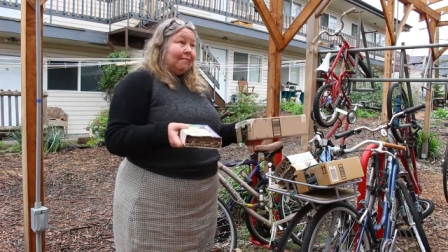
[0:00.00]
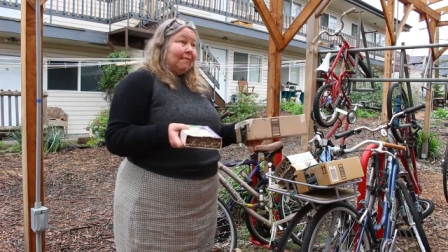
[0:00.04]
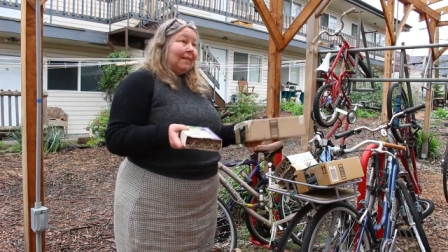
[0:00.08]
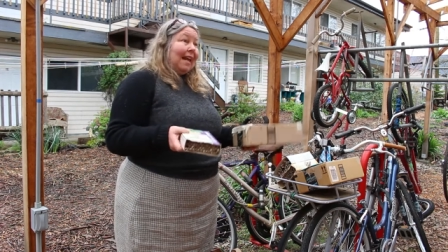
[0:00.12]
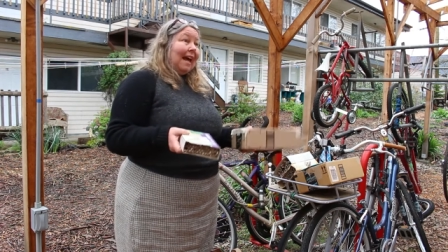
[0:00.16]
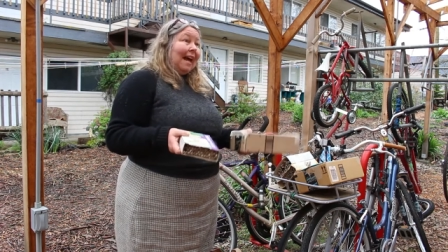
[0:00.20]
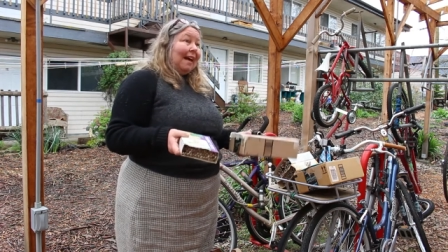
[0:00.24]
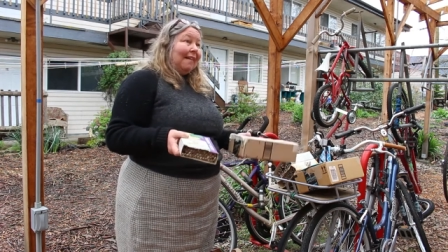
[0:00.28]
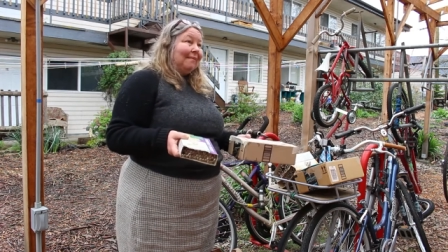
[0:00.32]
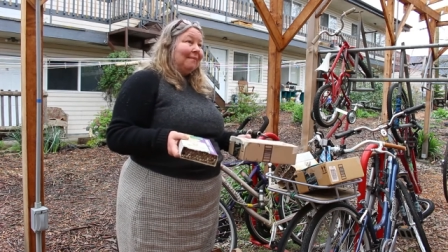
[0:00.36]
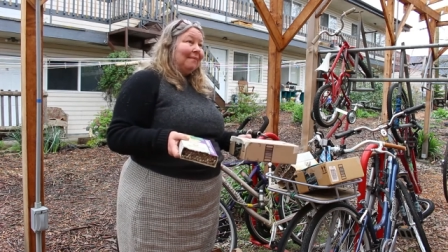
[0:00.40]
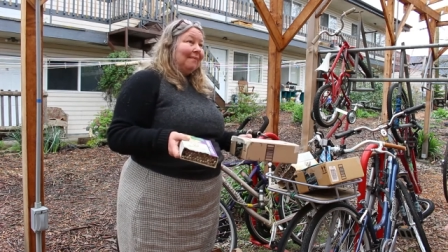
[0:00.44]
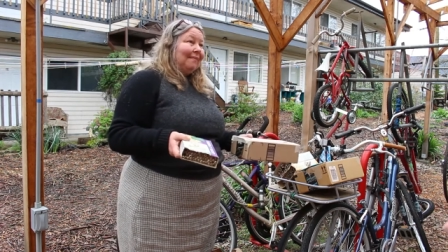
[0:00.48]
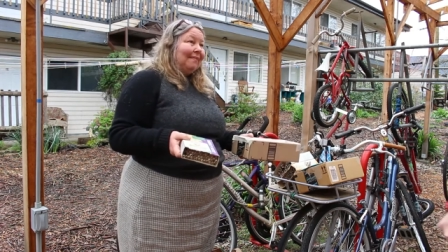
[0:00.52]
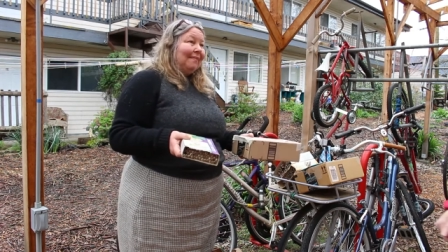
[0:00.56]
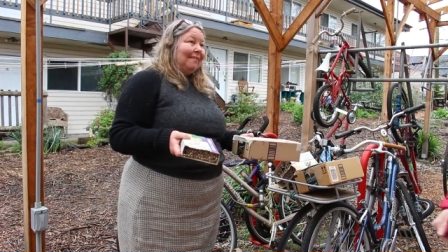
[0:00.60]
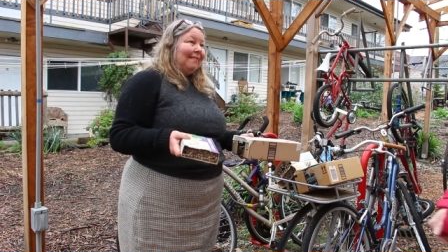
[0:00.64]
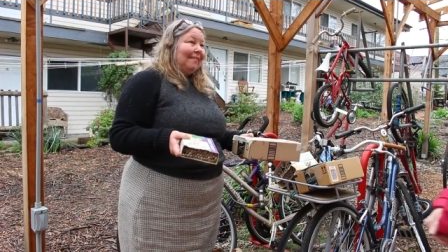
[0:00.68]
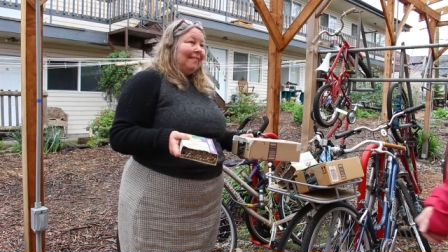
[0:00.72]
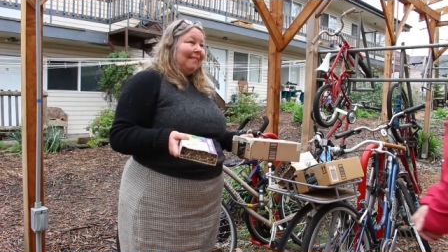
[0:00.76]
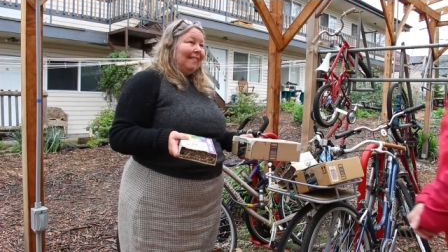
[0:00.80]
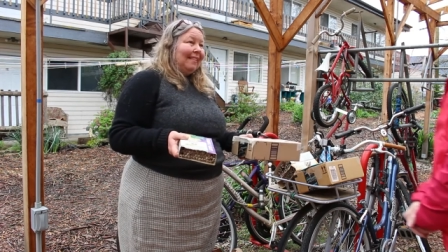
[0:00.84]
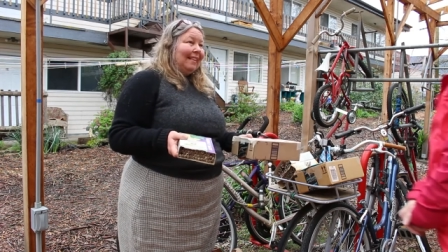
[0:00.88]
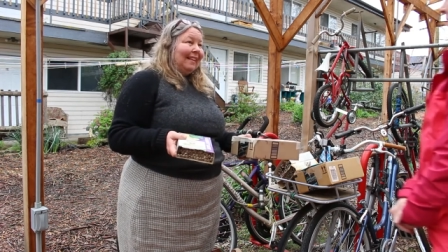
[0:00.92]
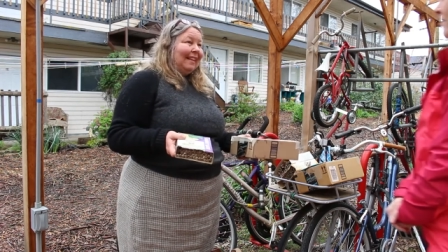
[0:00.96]
Yeah.
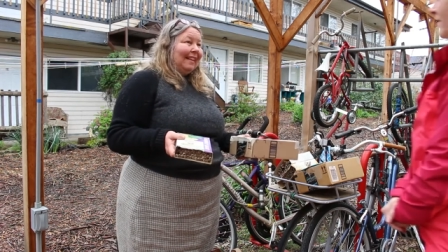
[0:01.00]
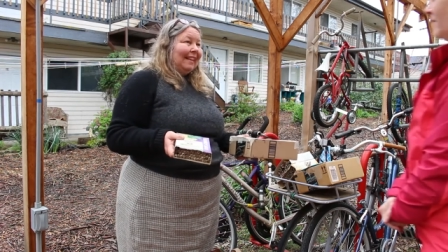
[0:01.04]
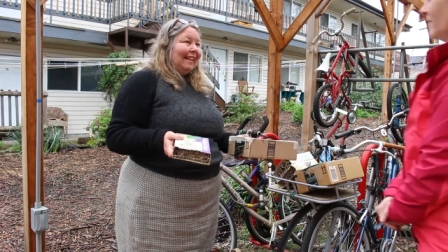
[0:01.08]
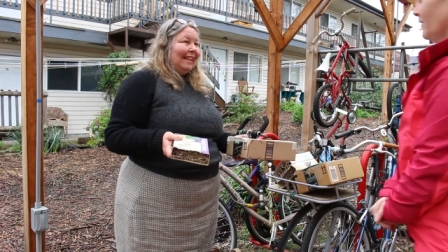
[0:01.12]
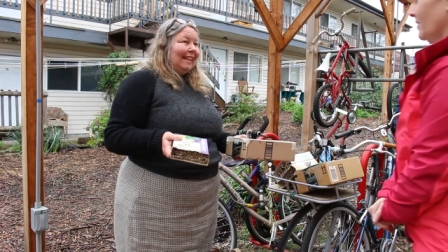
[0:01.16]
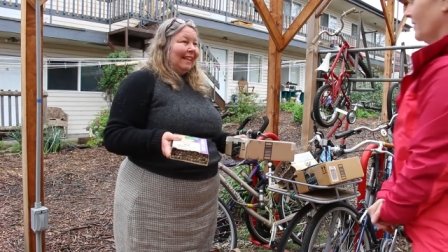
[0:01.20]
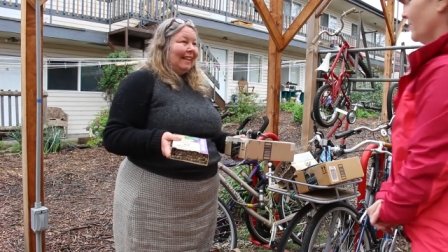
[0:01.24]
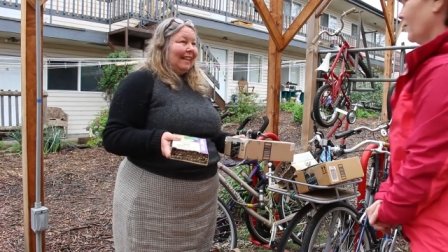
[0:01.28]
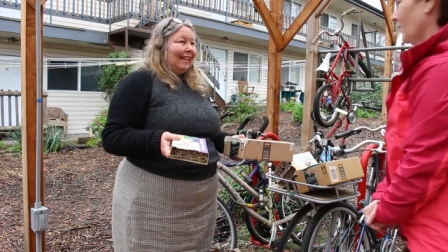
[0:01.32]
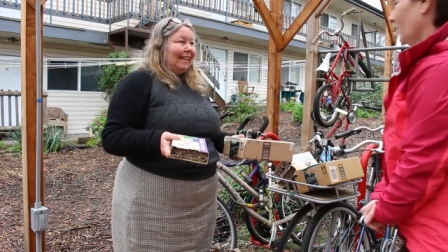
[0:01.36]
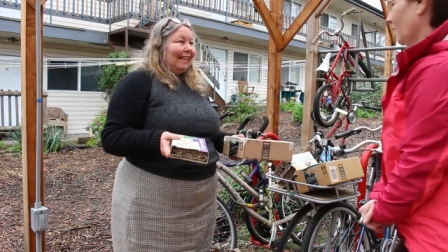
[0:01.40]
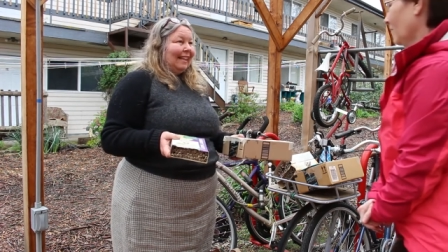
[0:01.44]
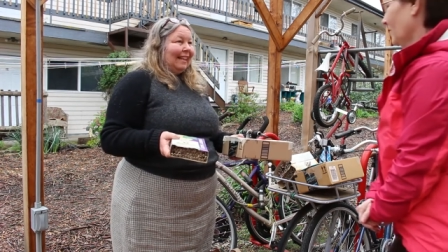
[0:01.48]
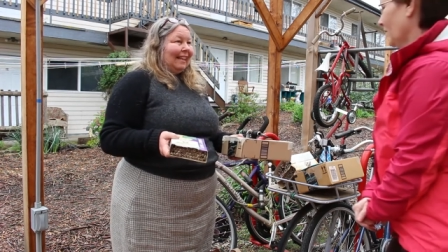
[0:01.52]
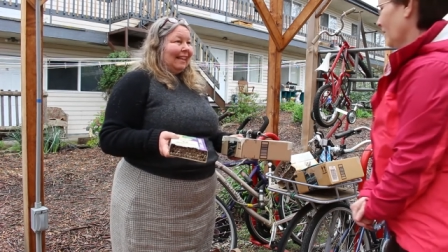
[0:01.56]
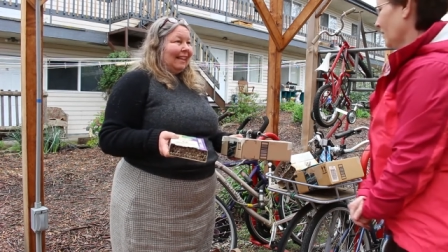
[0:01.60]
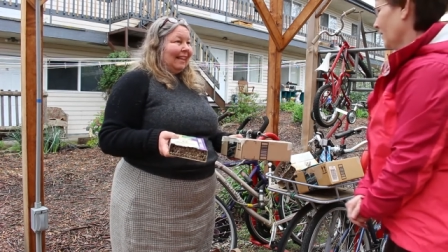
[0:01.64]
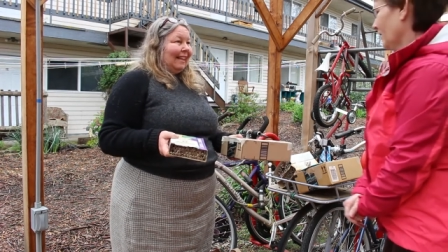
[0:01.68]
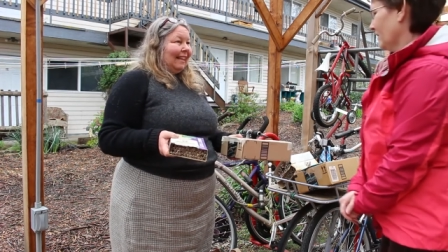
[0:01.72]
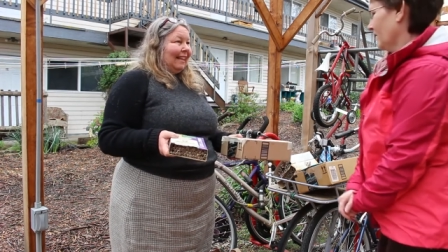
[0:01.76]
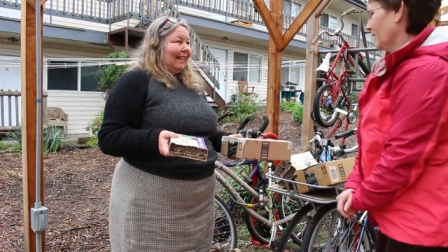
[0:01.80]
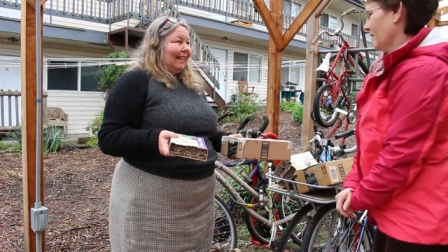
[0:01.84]
Yeah. Okay.